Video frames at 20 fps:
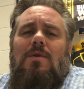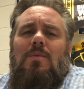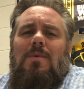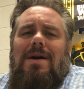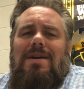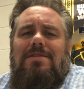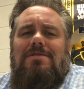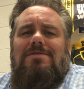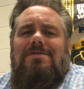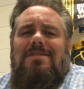
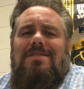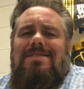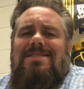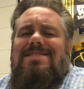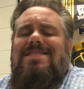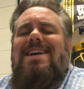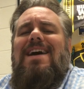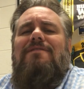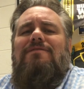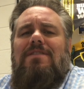why you should
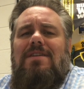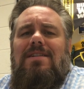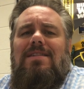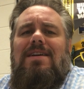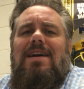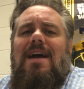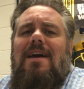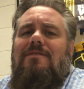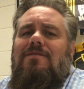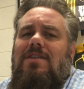
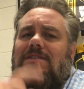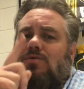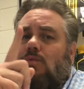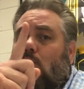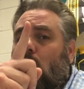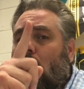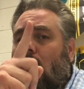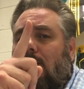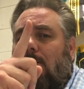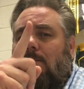definitely have this
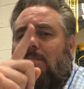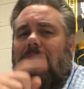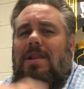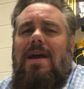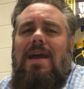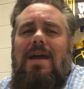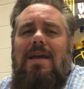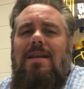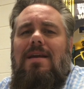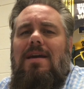one
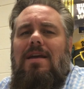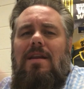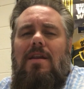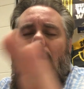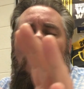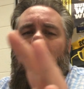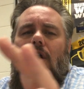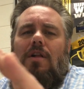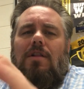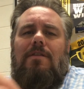plant in
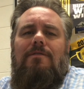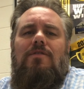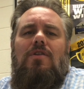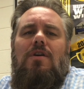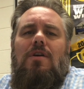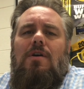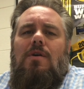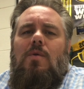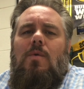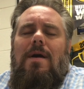all of
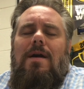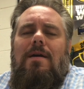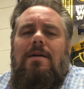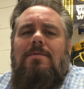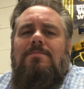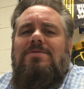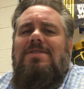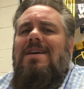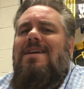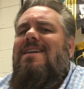your
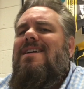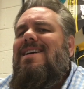aquariums,